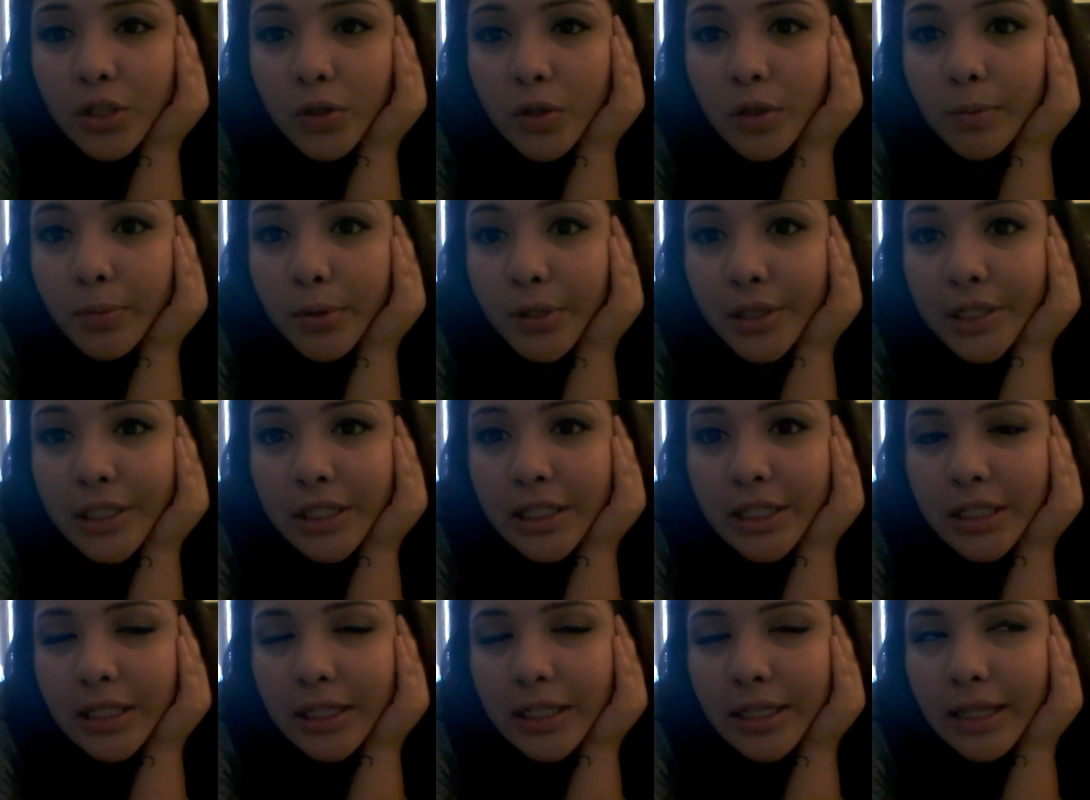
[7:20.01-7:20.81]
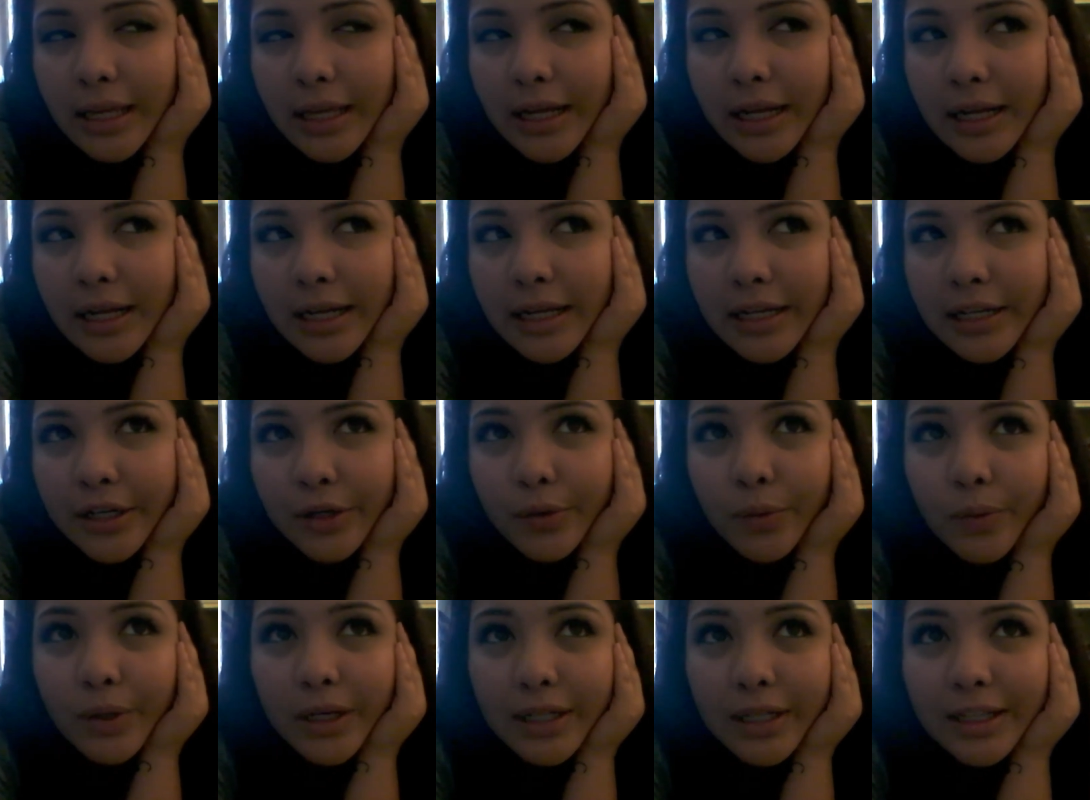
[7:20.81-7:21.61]
told personally that I
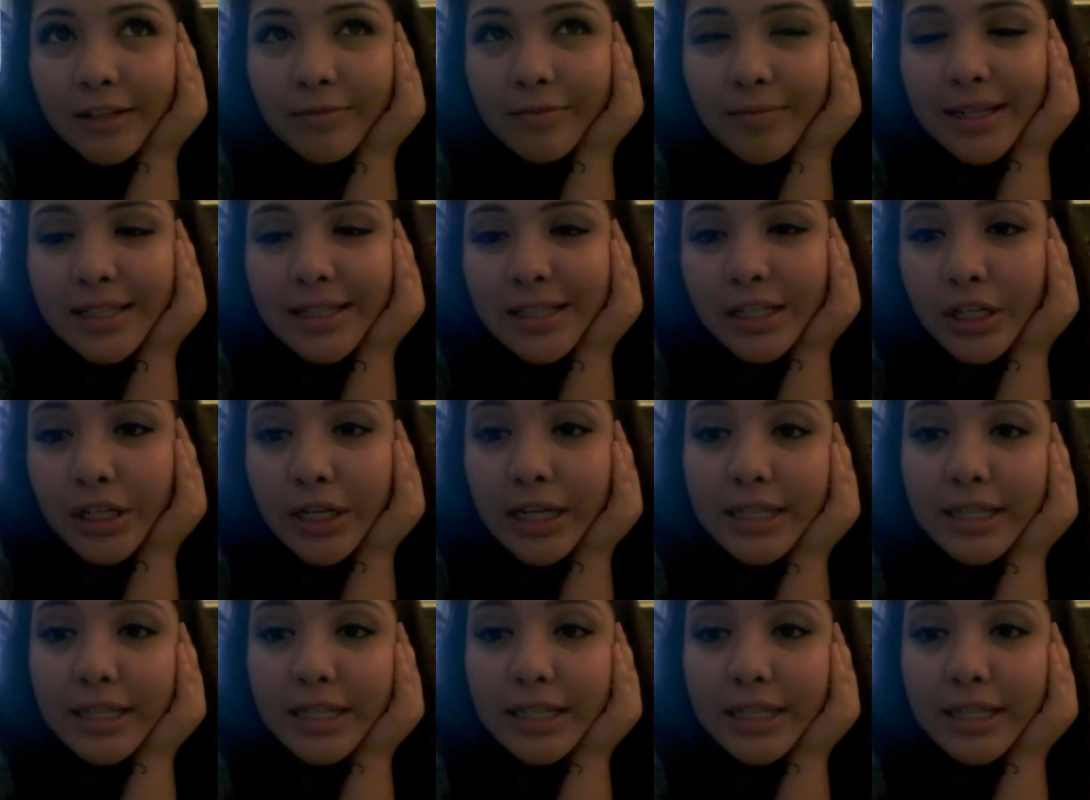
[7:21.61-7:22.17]
don't want to leave my son.